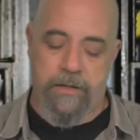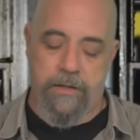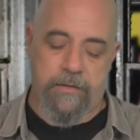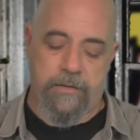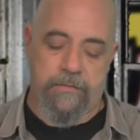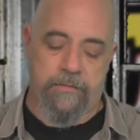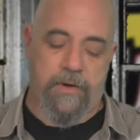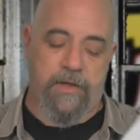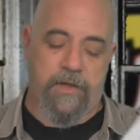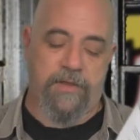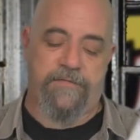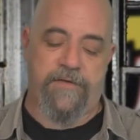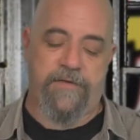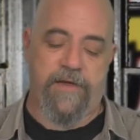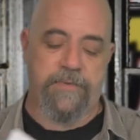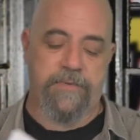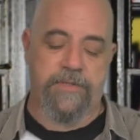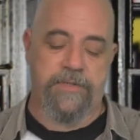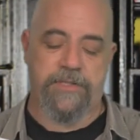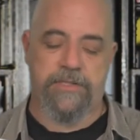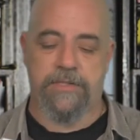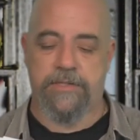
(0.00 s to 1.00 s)
Rather
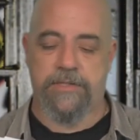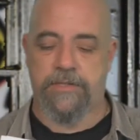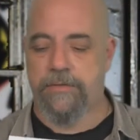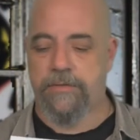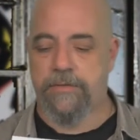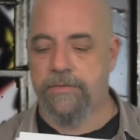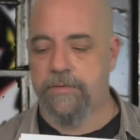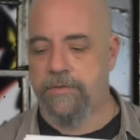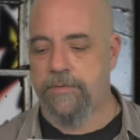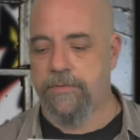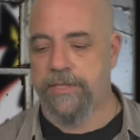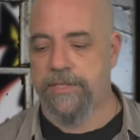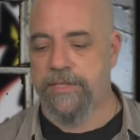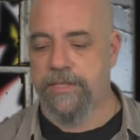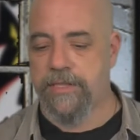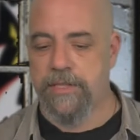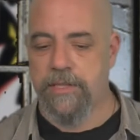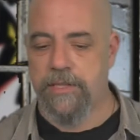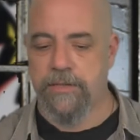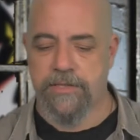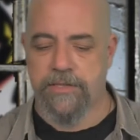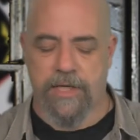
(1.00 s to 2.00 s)
famous
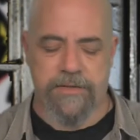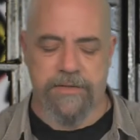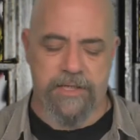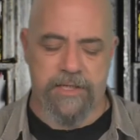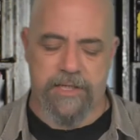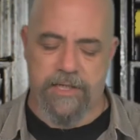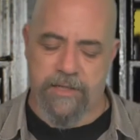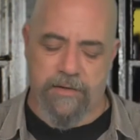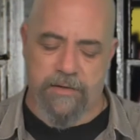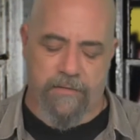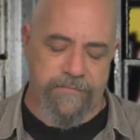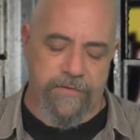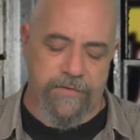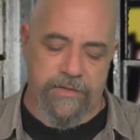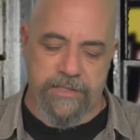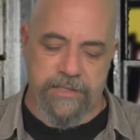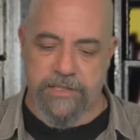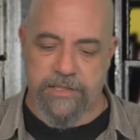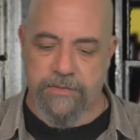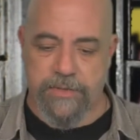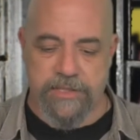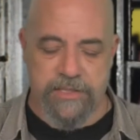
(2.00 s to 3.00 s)
Twitter user, I think he
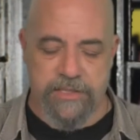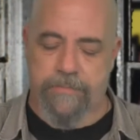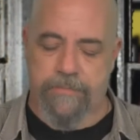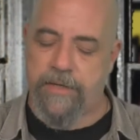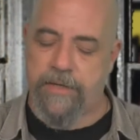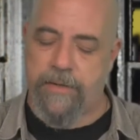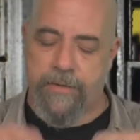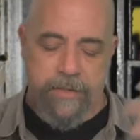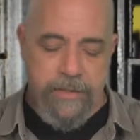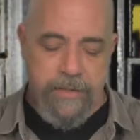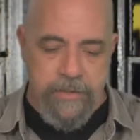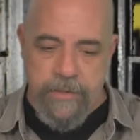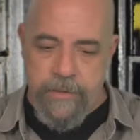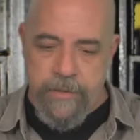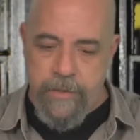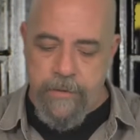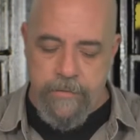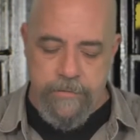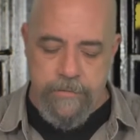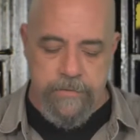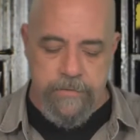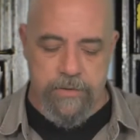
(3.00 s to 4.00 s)
converted to Islam now. He
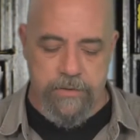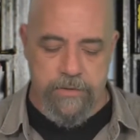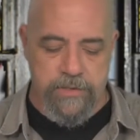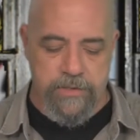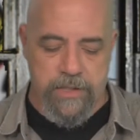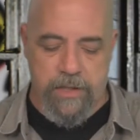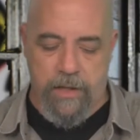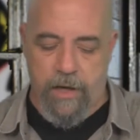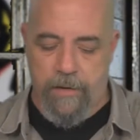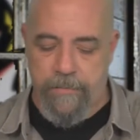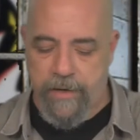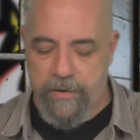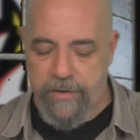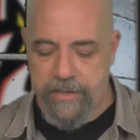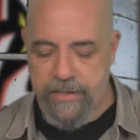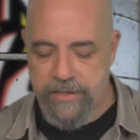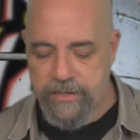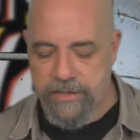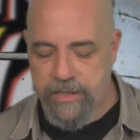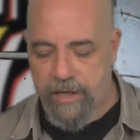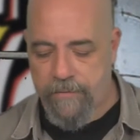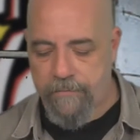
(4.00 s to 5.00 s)
talks a lot about
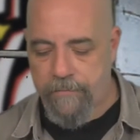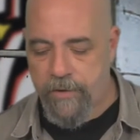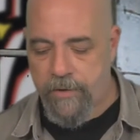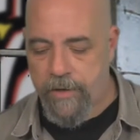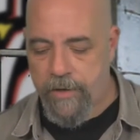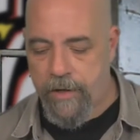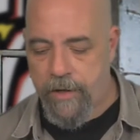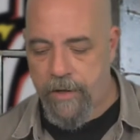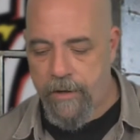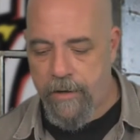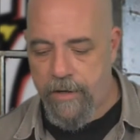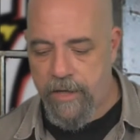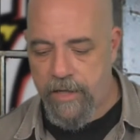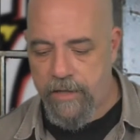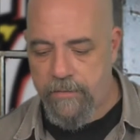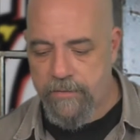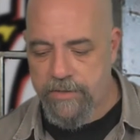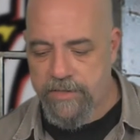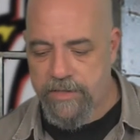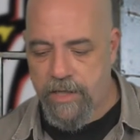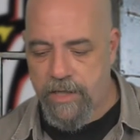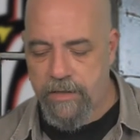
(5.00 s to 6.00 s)
Islam, but he
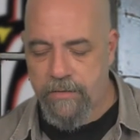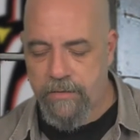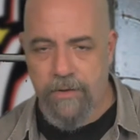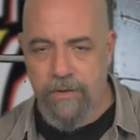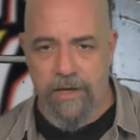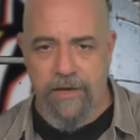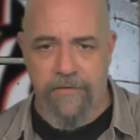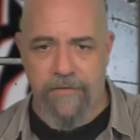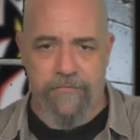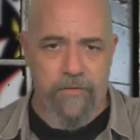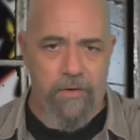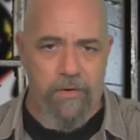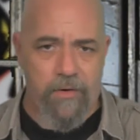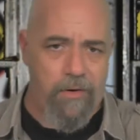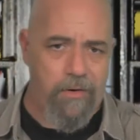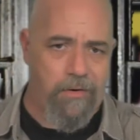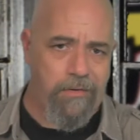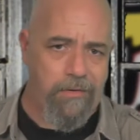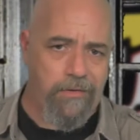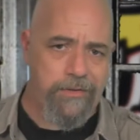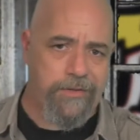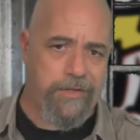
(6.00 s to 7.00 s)
was saying, well, if
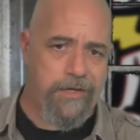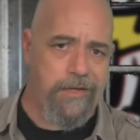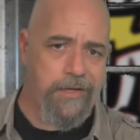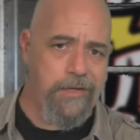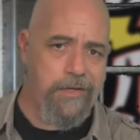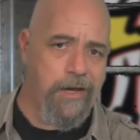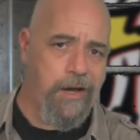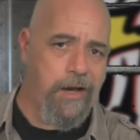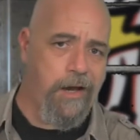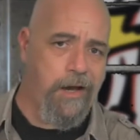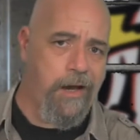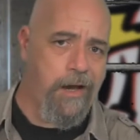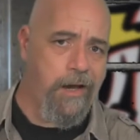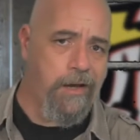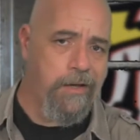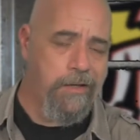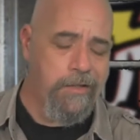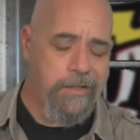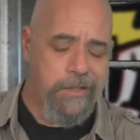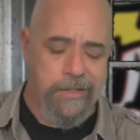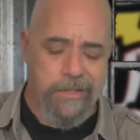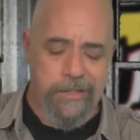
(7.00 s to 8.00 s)
all the,
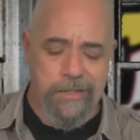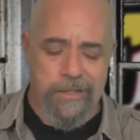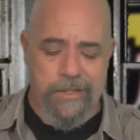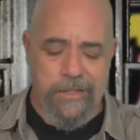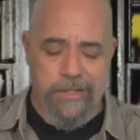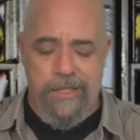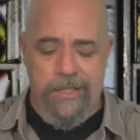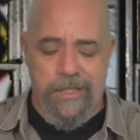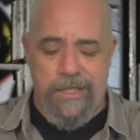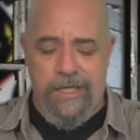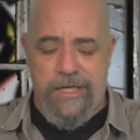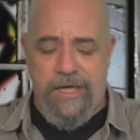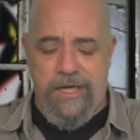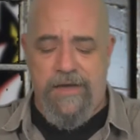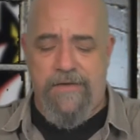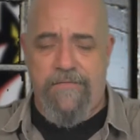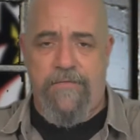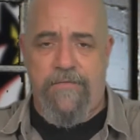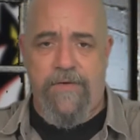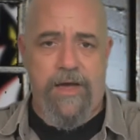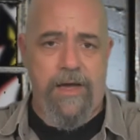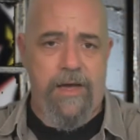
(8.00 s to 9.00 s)

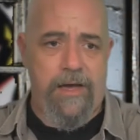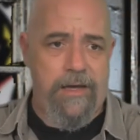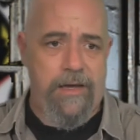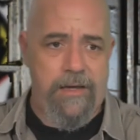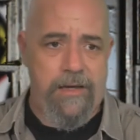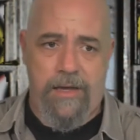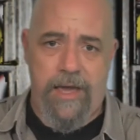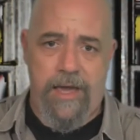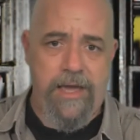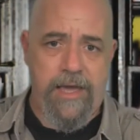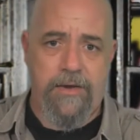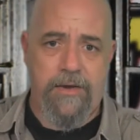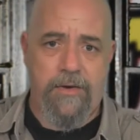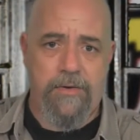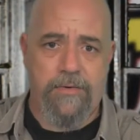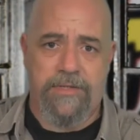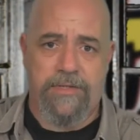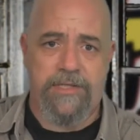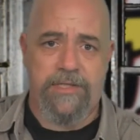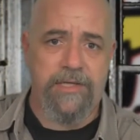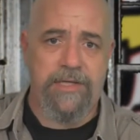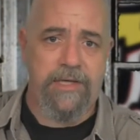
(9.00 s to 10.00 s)

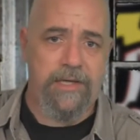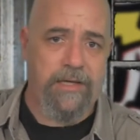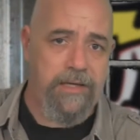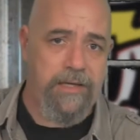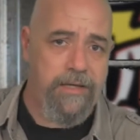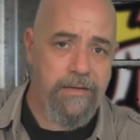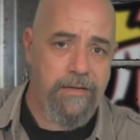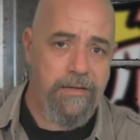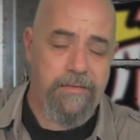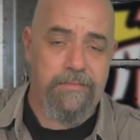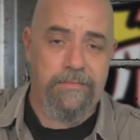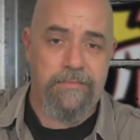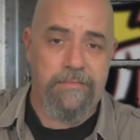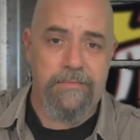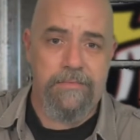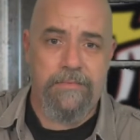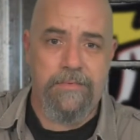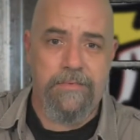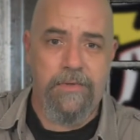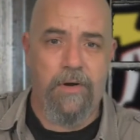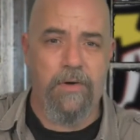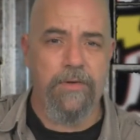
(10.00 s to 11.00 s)
AOC,
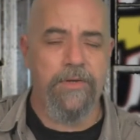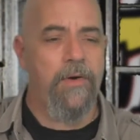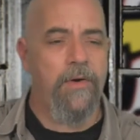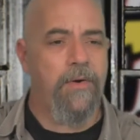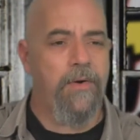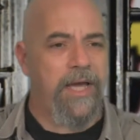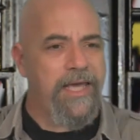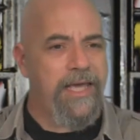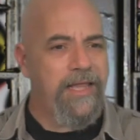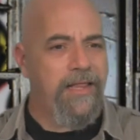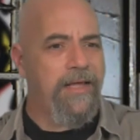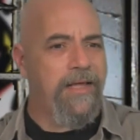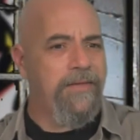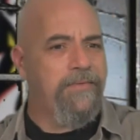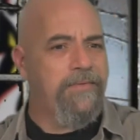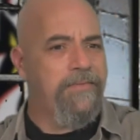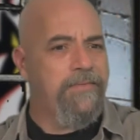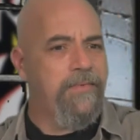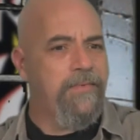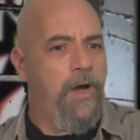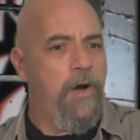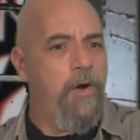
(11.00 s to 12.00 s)
oh no,
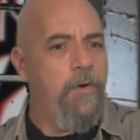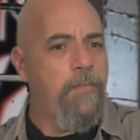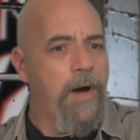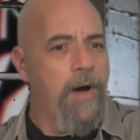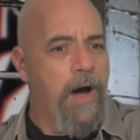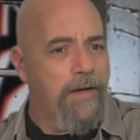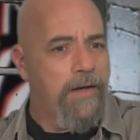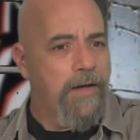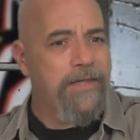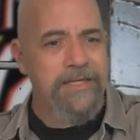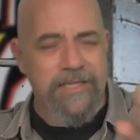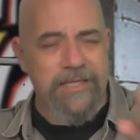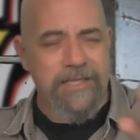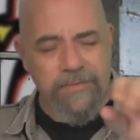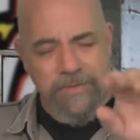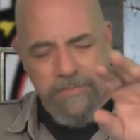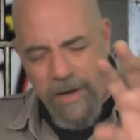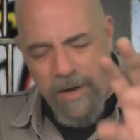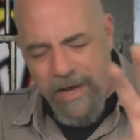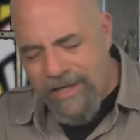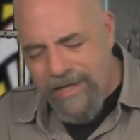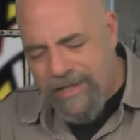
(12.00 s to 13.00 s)
Ilhan Omar, that's it, it was
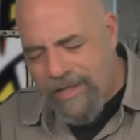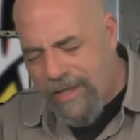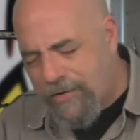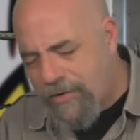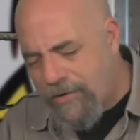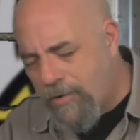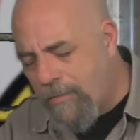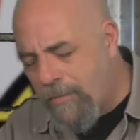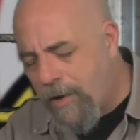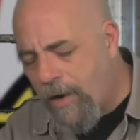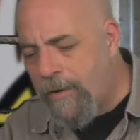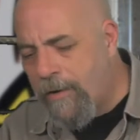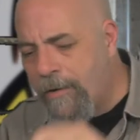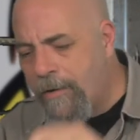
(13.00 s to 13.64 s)
about Ilhan Omar.